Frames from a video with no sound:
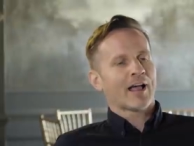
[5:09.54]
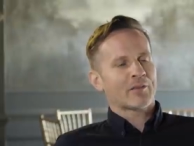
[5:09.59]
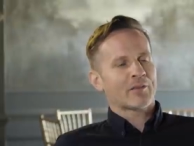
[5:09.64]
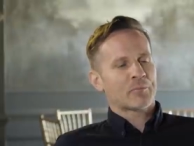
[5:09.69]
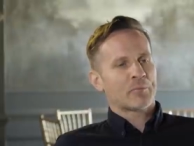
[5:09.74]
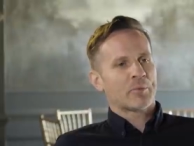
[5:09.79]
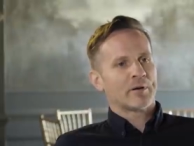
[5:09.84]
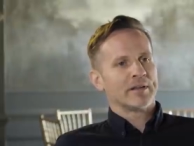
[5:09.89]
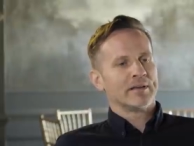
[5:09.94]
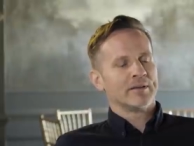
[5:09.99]
That's
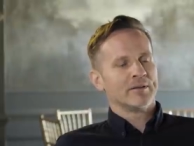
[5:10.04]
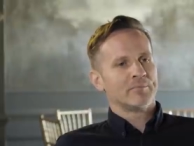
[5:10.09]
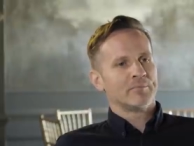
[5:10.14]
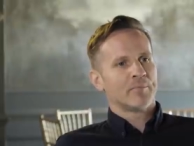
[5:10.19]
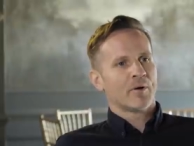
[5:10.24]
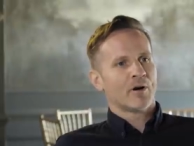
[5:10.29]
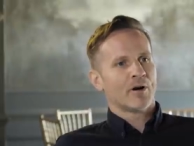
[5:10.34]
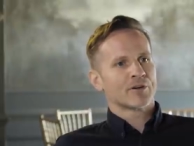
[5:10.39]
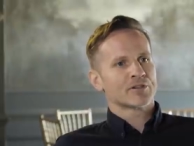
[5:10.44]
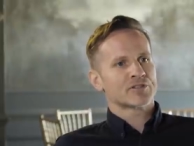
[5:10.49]
pretty
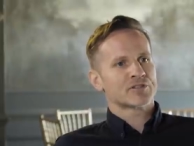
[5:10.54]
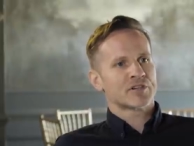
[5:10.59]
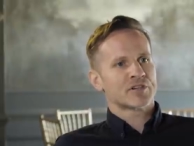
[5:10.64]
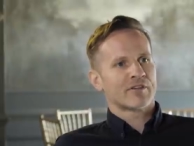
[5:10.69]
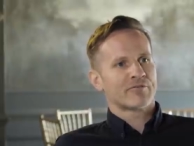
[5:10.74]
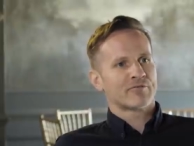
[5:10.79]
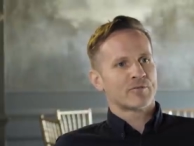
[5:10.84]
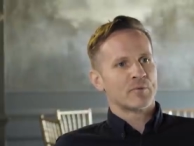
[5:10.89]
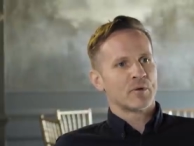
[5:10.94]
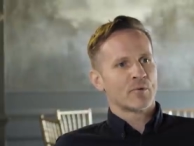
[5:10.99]
harsh
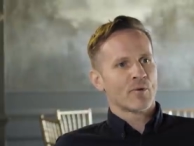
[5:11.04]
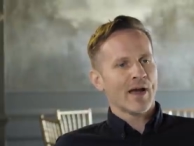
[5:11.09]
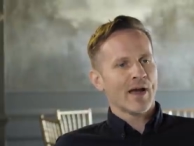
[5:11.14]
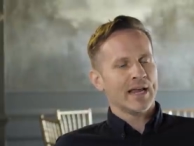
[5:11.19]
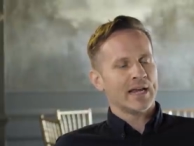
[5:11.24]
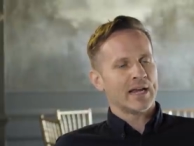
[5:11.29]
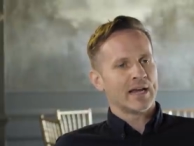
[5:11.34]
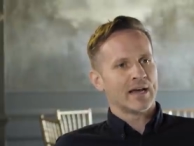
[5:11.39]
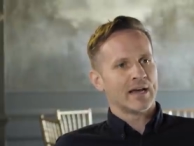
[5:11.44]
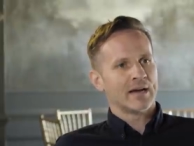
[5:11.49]
stuff from the
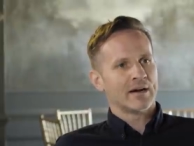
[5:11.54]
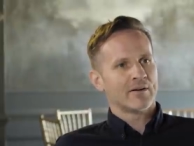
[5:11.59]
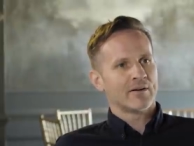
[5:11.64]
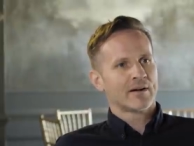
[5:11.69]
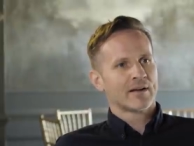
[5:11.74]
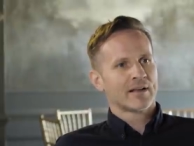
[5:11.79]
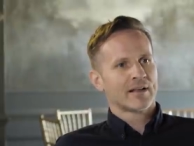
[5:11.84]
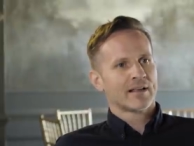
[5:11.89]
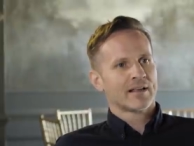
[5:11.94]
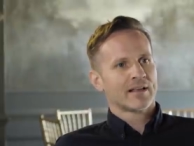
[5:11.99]
right now.
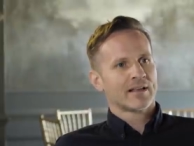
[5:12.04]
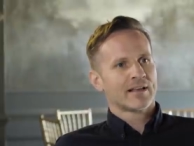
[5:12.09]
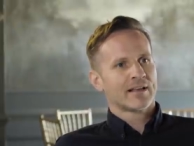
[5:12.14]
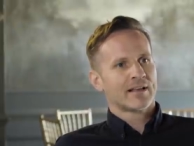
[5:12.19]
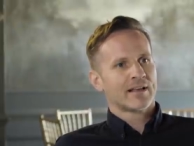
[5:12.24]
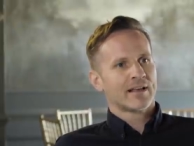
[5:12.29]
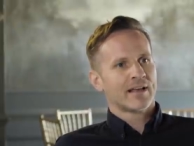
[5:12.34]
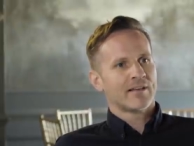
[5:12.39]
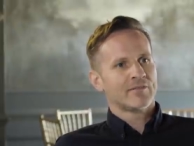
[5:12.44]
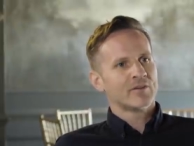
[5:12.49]
Yeah.
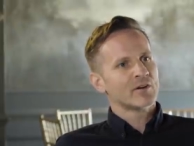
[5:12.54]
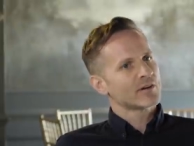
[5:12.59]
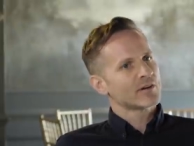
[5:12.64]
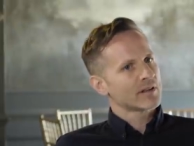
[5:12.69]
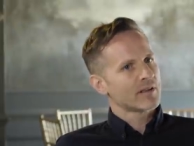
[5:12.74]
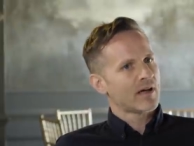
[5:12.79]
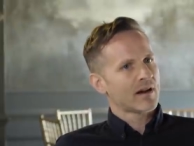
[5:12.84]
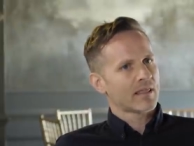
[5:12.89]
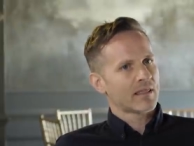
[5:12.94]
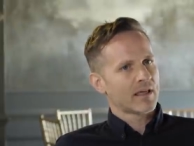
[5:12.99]
Have you heard
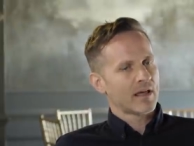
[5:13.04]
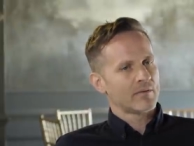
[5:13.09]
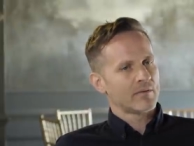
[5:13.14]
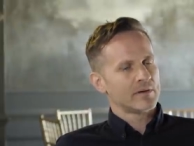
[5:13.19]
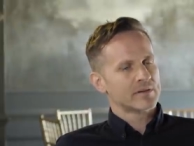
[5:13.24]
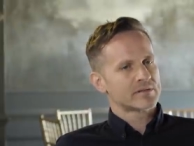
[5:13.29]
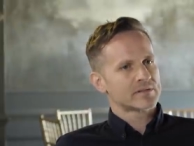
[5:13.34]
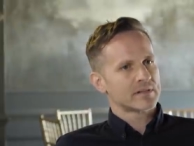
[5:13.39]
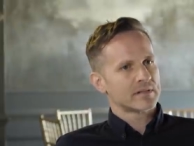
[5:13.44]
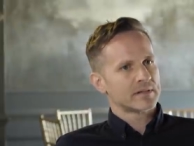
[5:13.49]
a lot of that
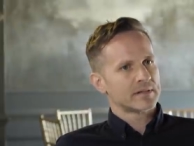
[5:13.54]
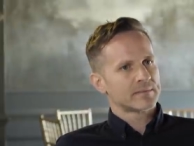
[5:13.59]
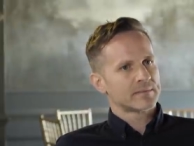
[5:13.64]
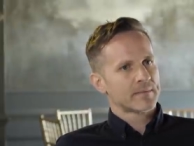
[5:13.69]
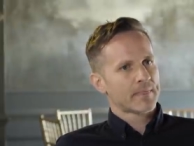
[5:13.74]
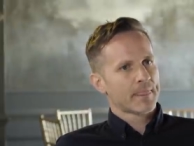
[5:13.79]
recently?